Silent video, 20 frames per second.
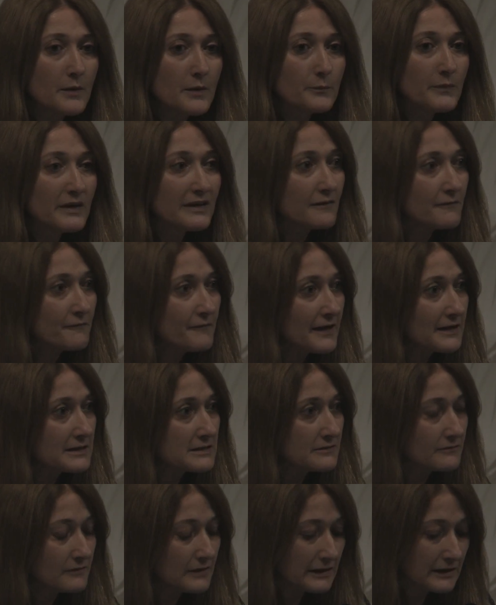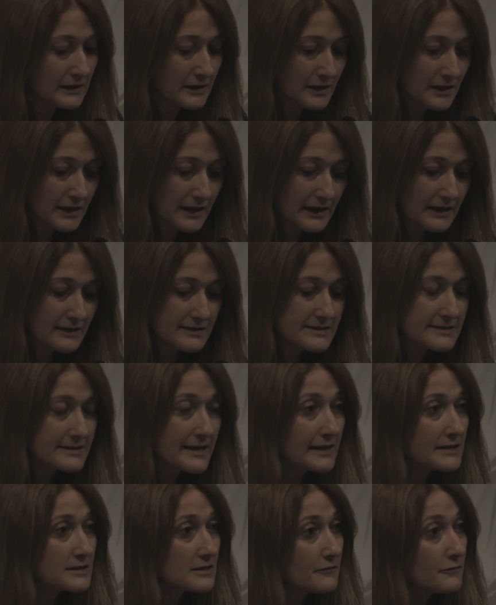But effectively,
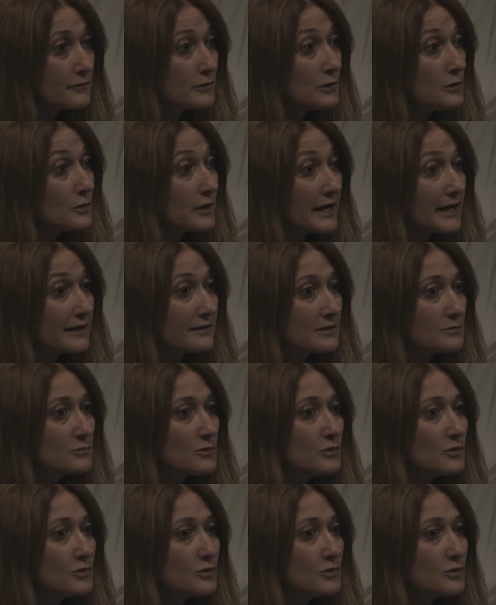instead, if you look at the